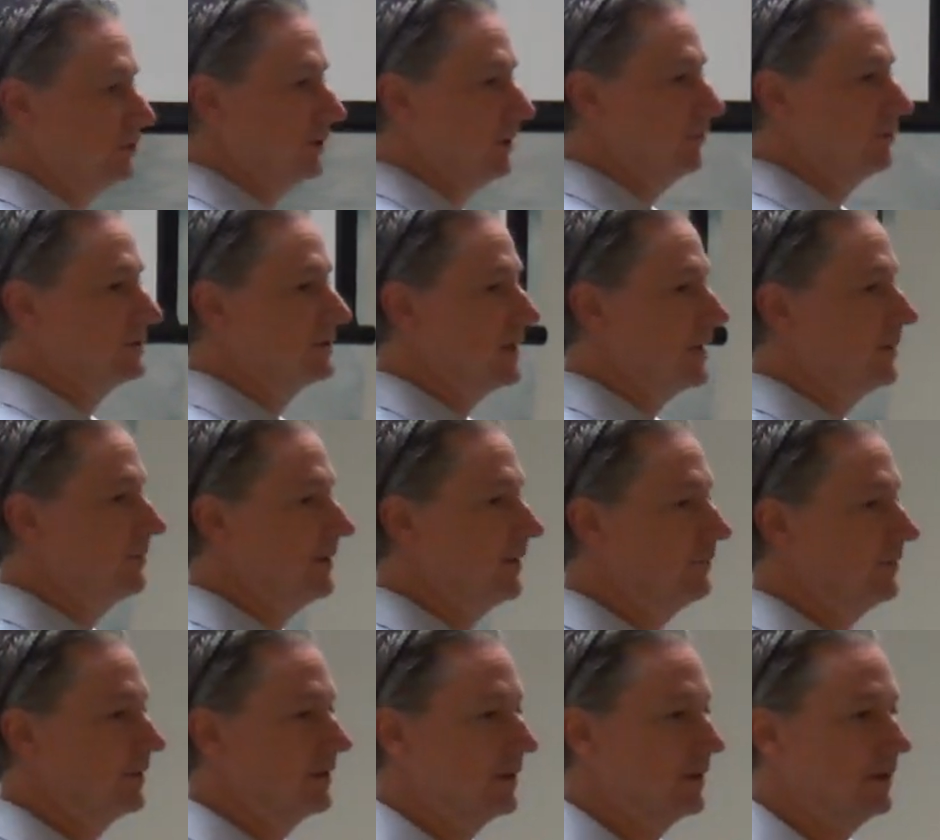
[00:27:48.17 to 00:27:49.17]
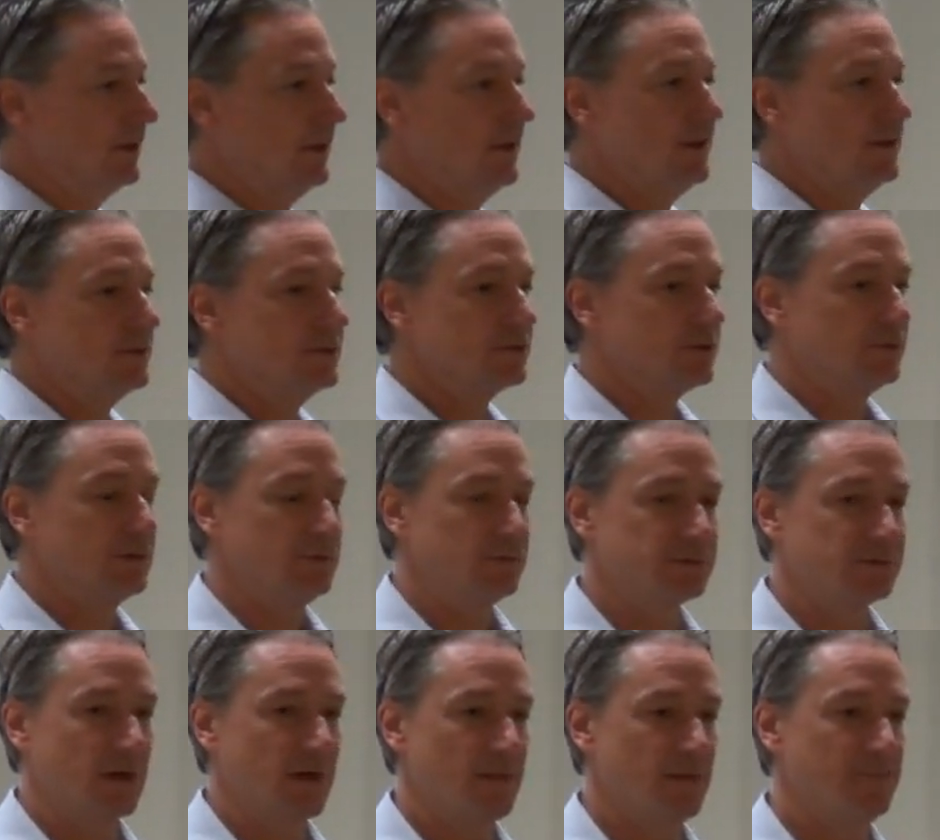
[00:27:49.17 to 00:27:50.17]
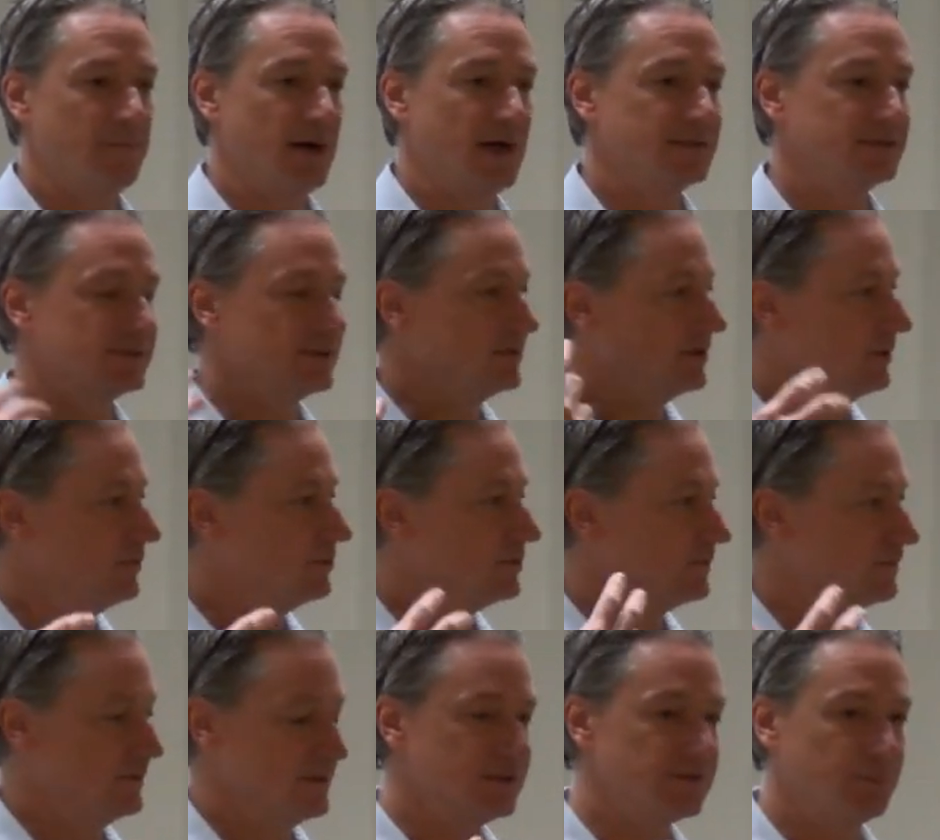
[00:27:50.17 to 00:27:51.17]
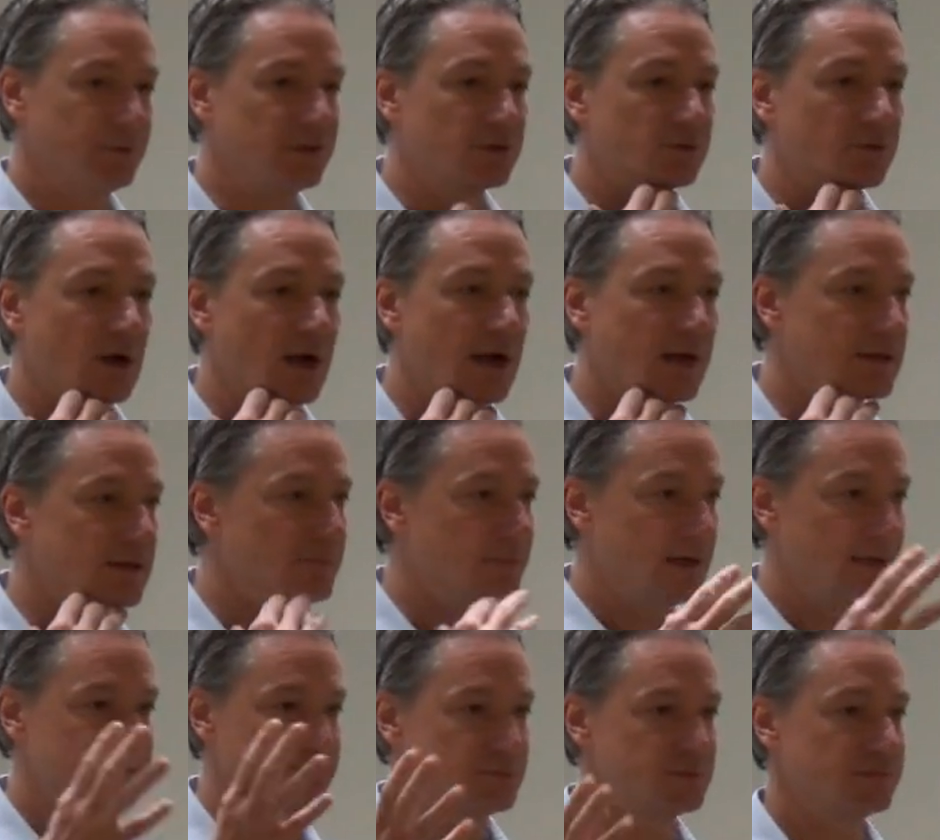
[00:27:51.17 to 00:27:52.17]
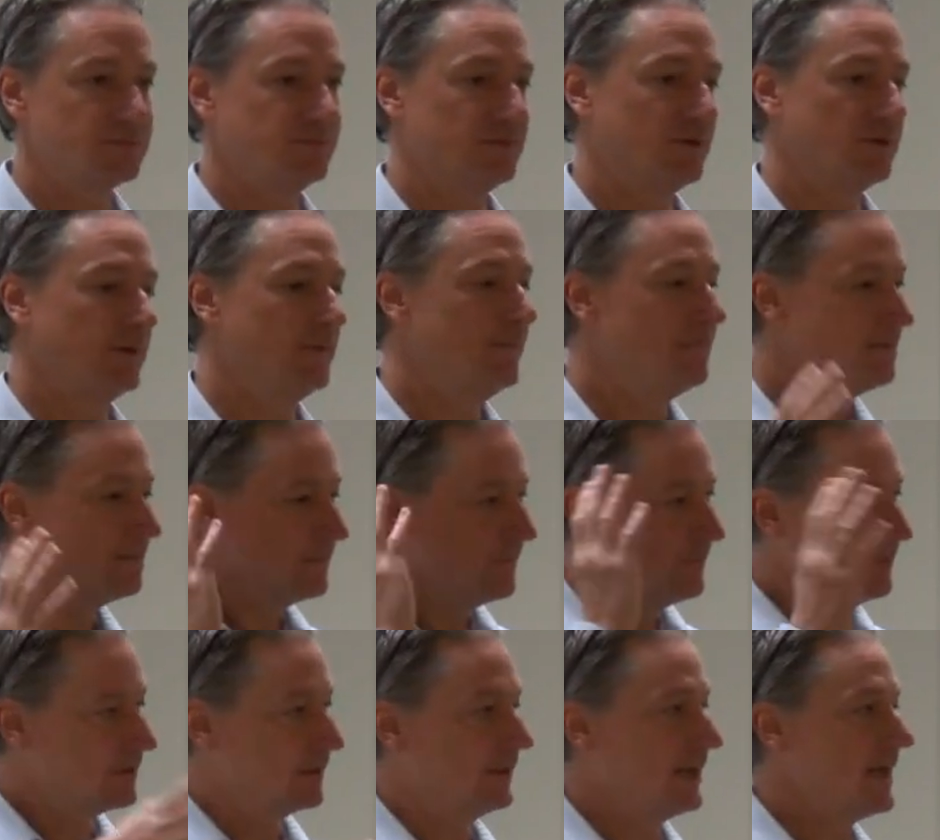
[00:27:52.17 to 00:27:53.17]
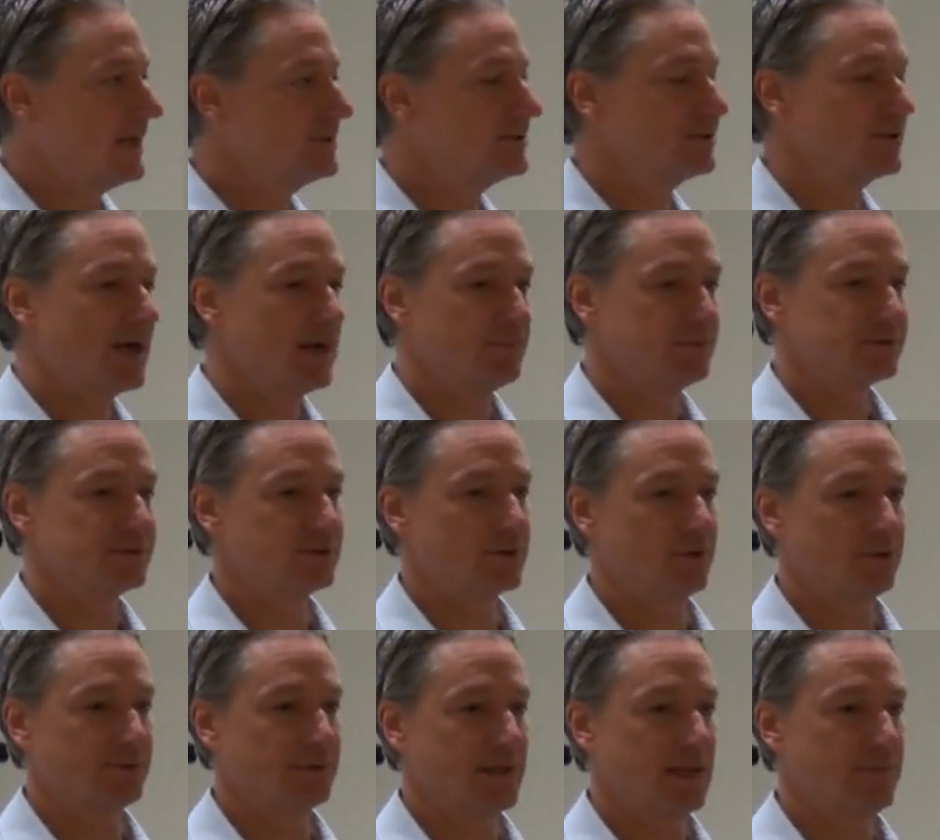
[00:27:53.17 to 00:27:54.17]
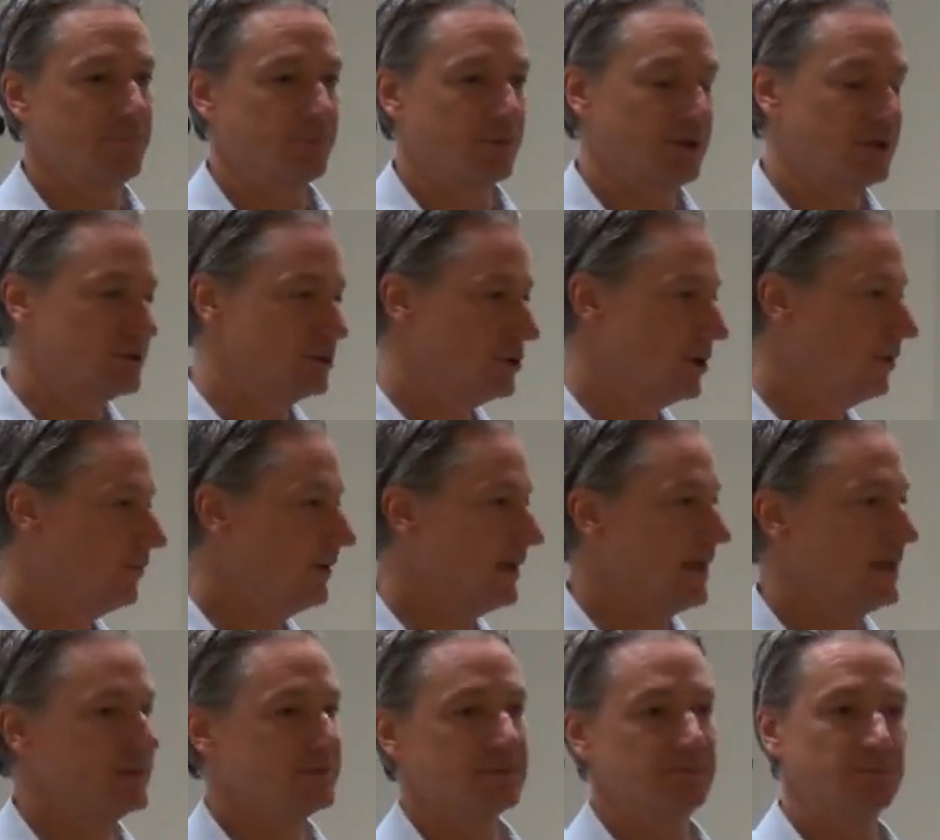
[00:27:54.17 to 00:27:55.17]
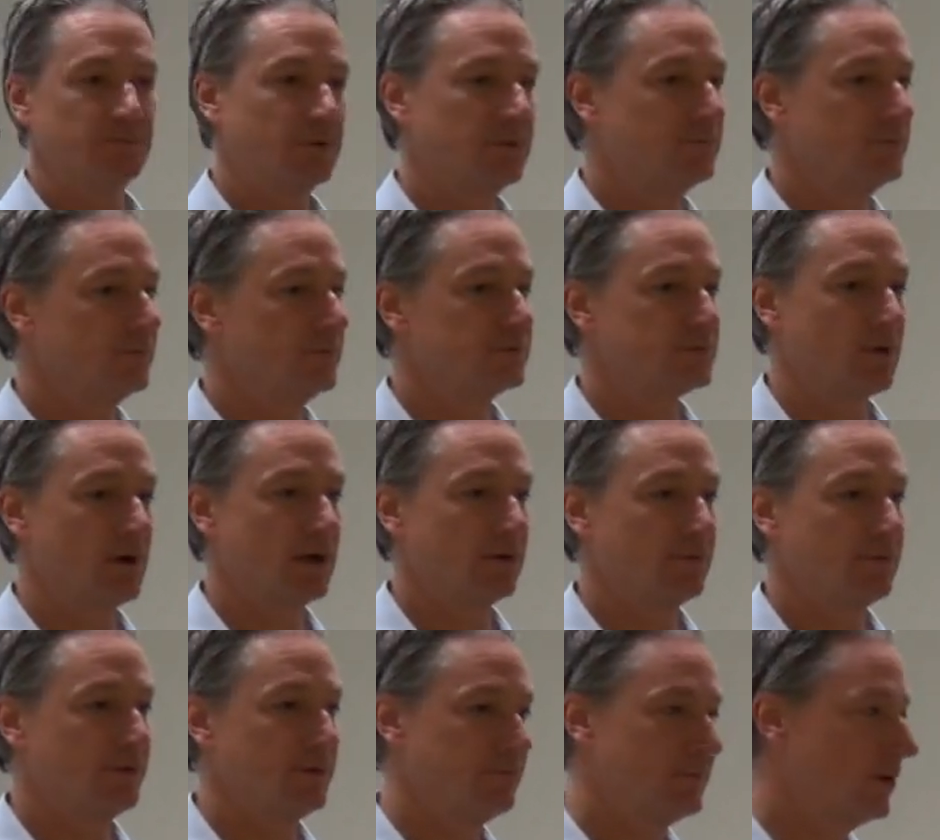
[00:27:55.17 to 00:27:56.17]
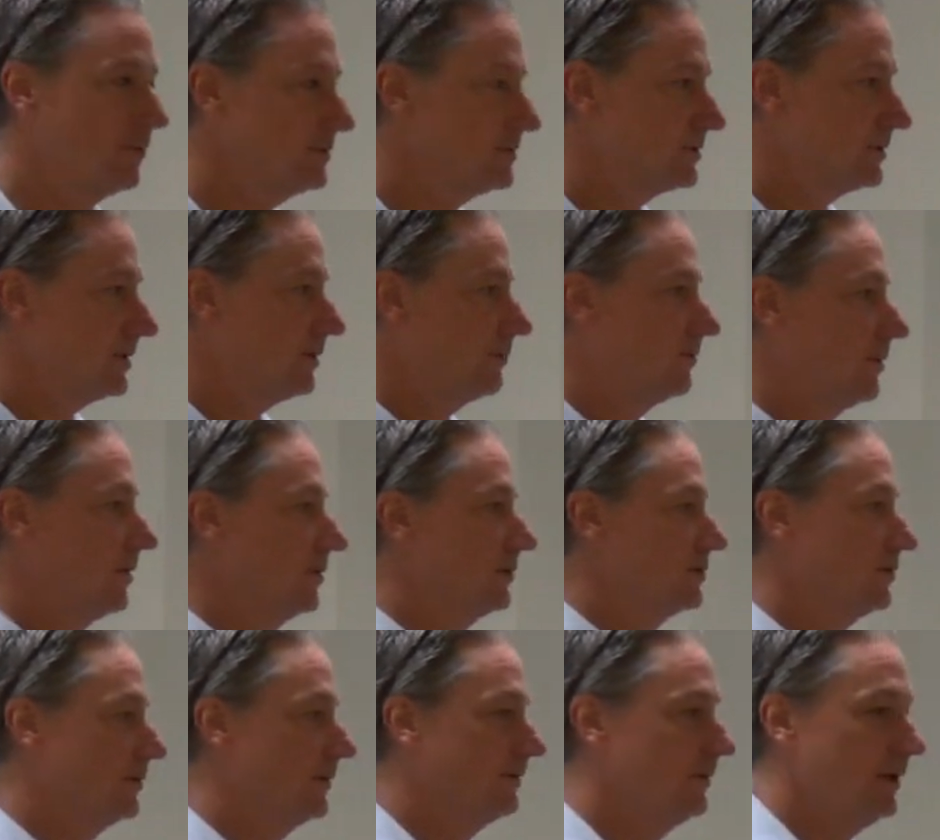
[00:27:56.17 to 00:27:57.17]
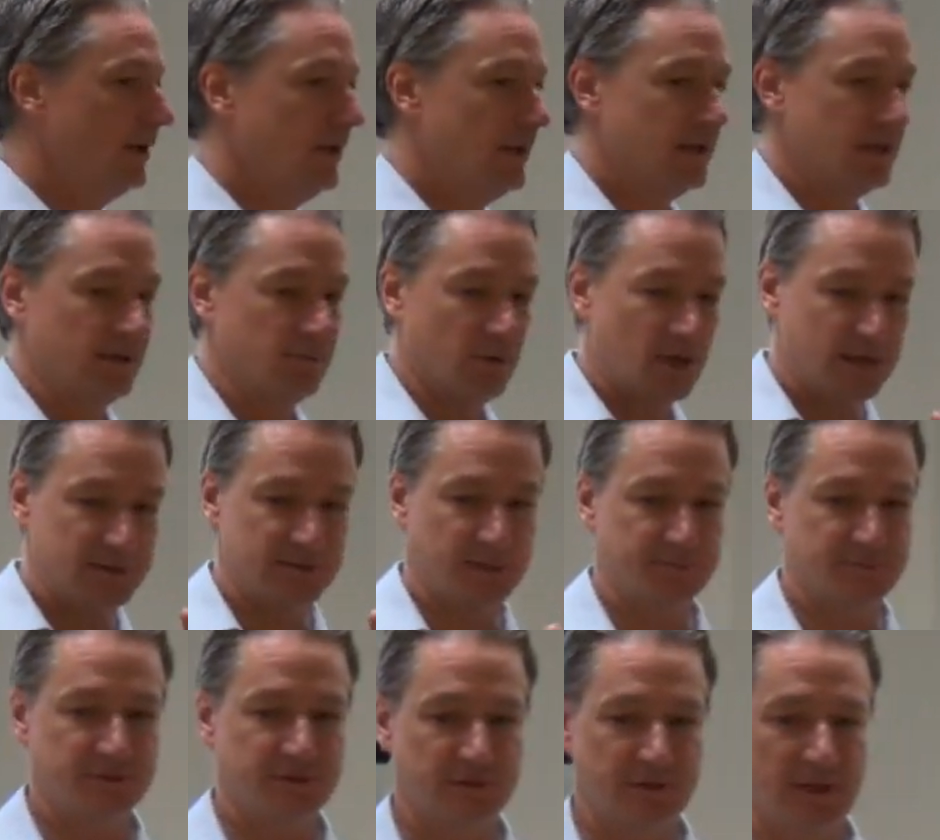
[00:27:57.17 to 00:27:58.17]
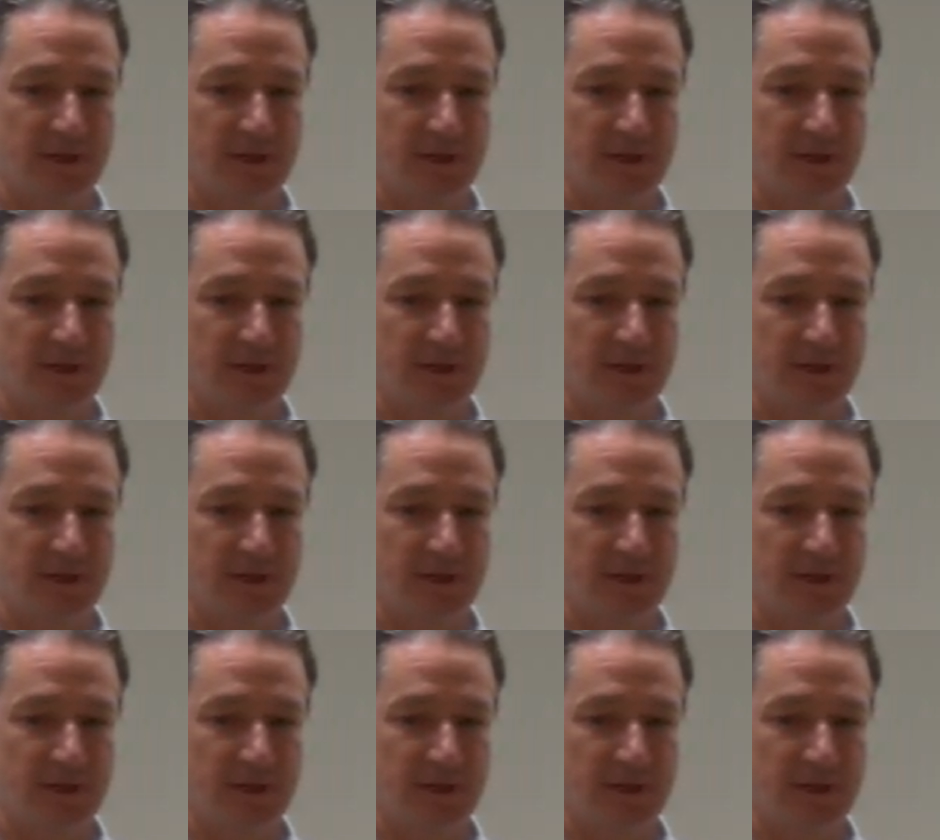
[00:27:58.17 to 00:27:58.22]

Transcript: he would tell them everything. So he was on the bus and he was visibly crying. The bus was full. The last stop was the Golden Gate Bridge. No one asked him what was wrong with him. No one said a word to him. He walked up to